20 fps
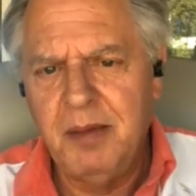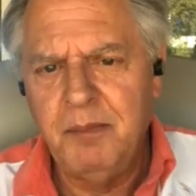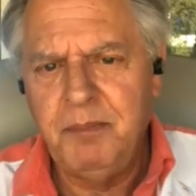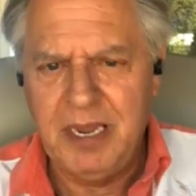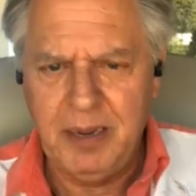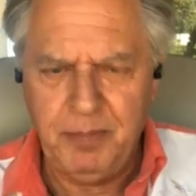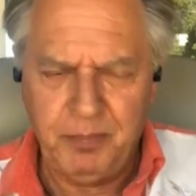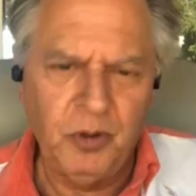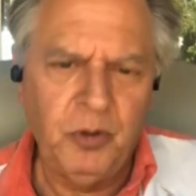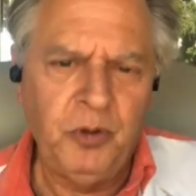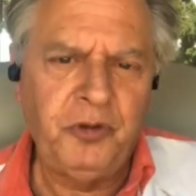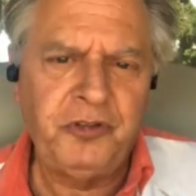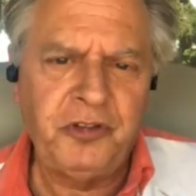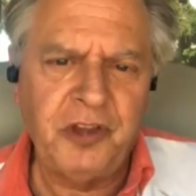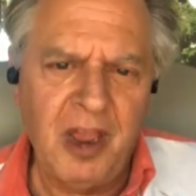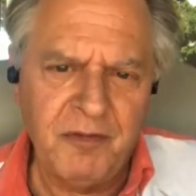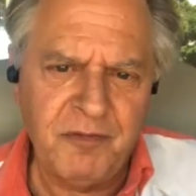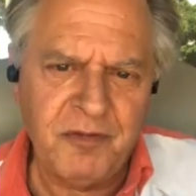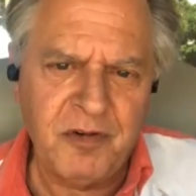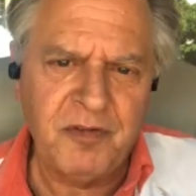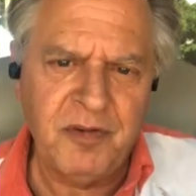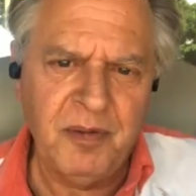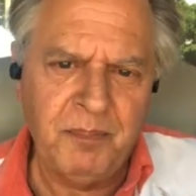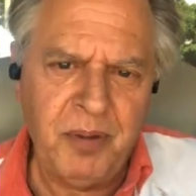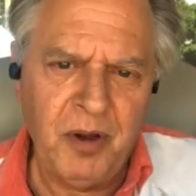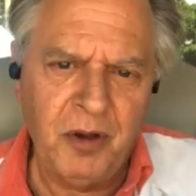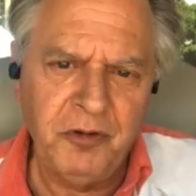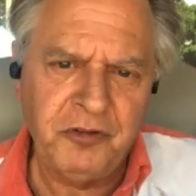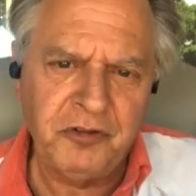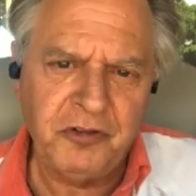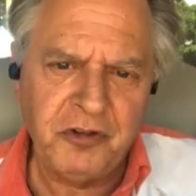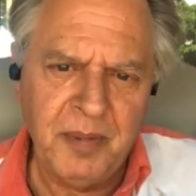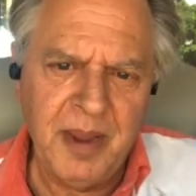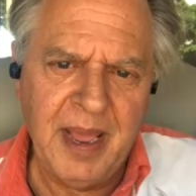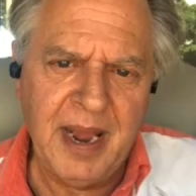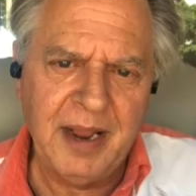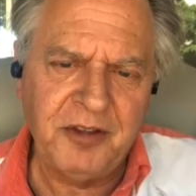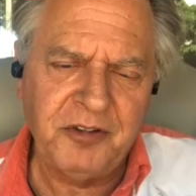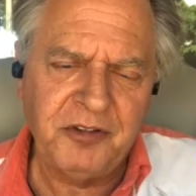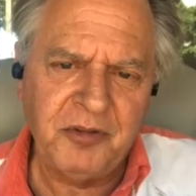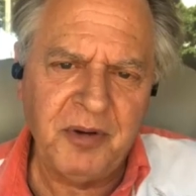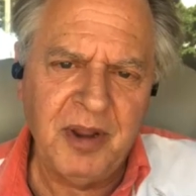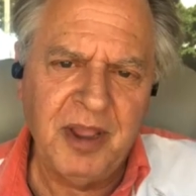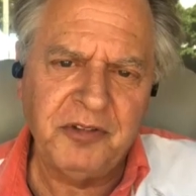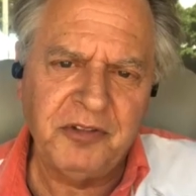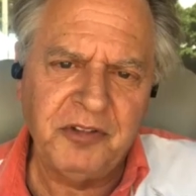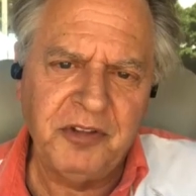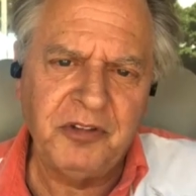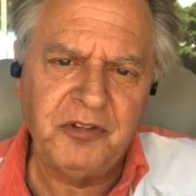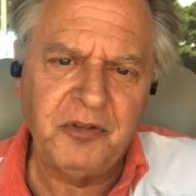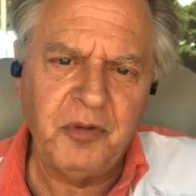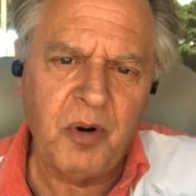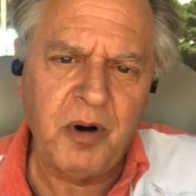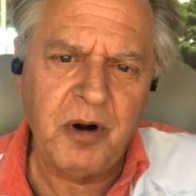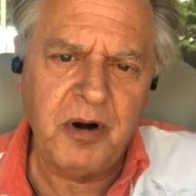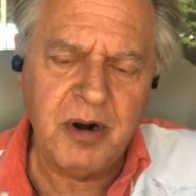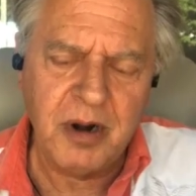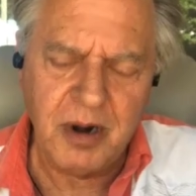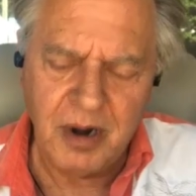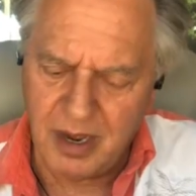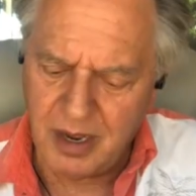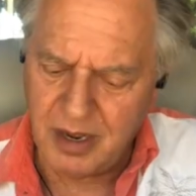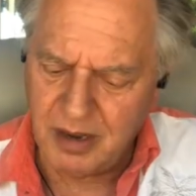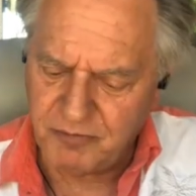people who suffer from post-traumatic stress disorder,